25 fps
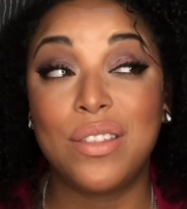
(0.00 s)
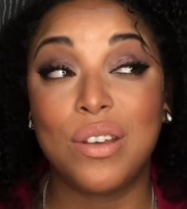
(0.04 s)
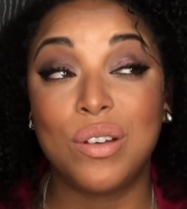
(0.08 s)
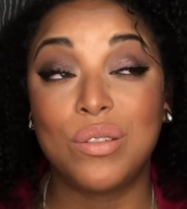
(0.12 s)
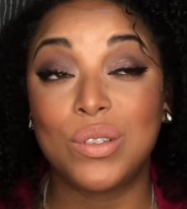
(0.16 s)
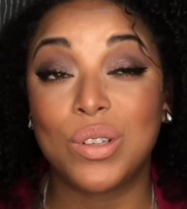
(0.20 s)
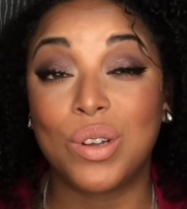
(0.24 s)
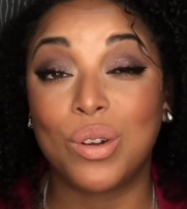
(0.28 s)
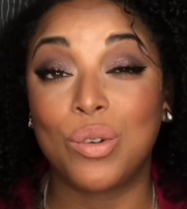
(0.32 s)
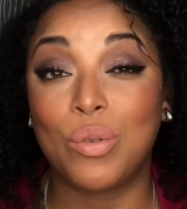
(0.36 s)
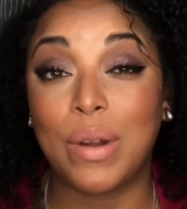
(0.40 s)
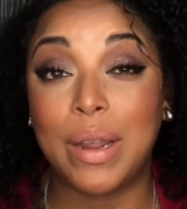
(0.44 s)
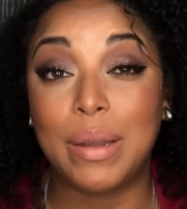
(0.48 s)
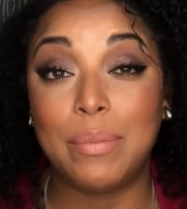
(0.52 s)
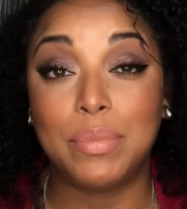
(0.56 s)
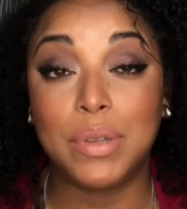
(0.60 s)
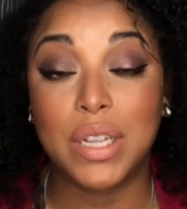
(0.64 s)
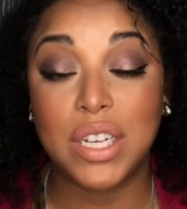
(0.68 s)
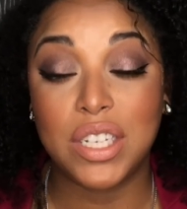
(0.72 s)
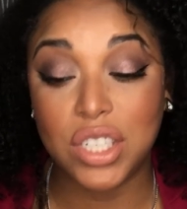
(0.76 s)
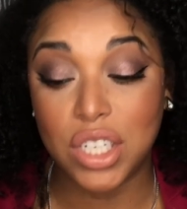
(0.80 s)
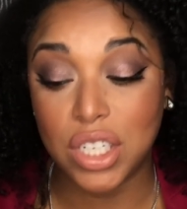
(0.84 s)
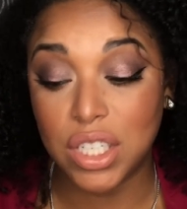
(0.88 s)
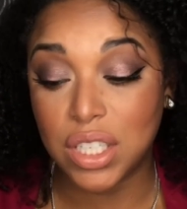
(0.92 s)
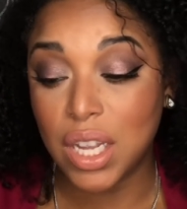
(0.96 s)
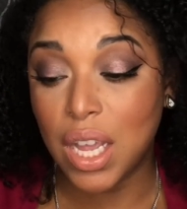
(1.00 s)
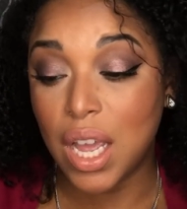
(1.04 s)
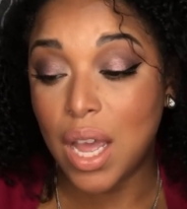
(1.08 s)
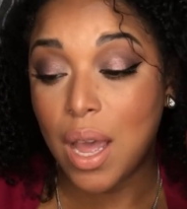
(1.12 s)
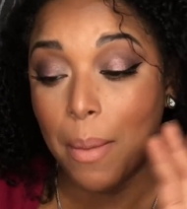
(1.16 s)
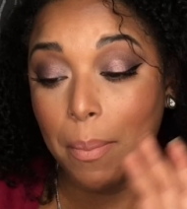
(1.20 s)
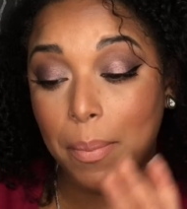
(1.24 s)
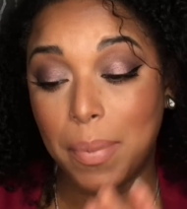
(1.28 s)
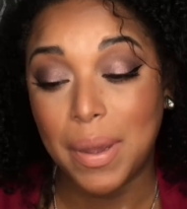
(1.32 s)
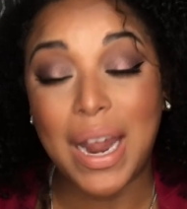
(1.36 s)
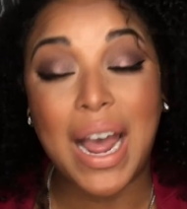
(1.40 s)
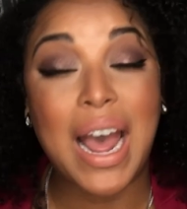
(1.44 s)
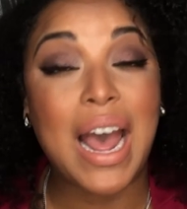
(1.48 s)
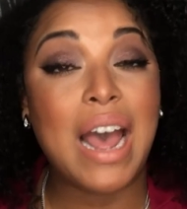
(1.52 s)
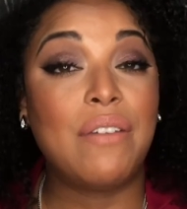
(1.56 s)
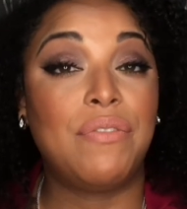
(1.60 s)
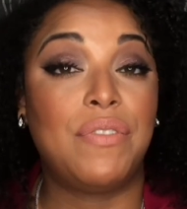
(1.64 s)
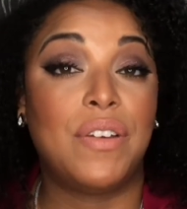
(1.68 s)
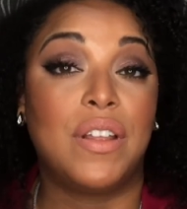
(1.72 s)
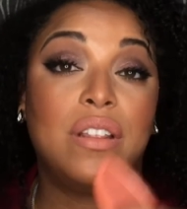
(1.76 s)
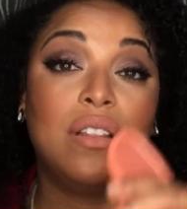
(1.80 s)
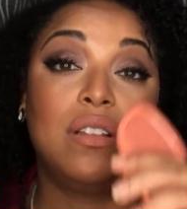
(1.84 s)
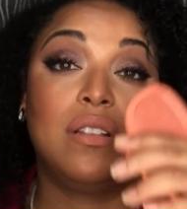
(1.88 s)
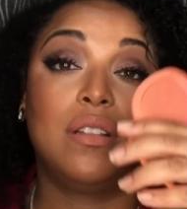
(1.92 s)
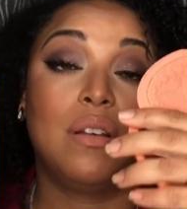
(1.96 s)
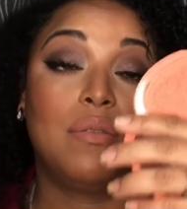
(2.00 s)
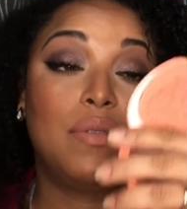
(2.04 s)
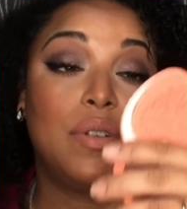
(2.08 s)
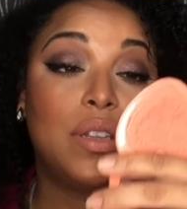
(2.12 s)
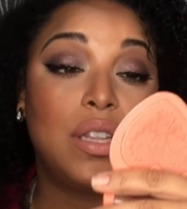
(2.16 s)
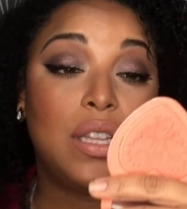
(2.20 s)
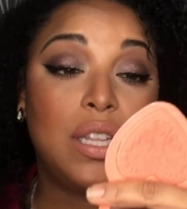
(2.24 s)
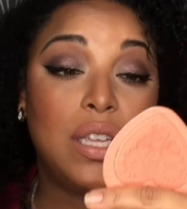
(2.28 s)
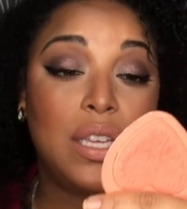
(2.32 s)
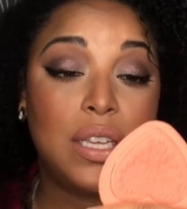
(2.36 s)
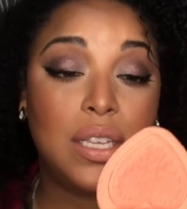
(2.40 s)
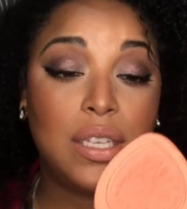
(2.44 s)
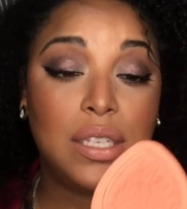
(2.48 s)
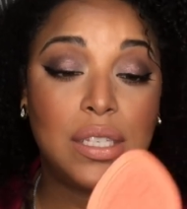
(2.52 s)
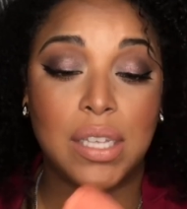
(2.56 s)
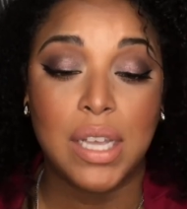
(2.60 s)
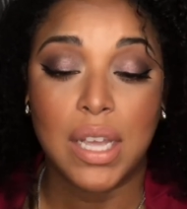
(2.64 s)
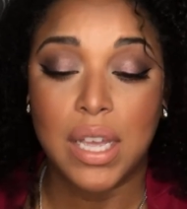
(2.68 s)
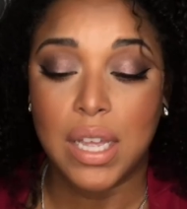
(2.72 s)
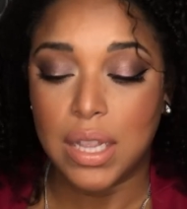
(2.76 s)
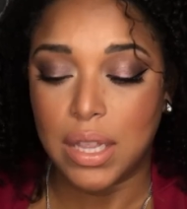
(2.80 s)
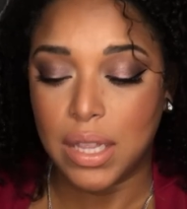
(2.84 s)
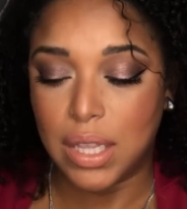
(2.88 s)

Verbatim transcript: Those are great blushes, but I fell in love with these.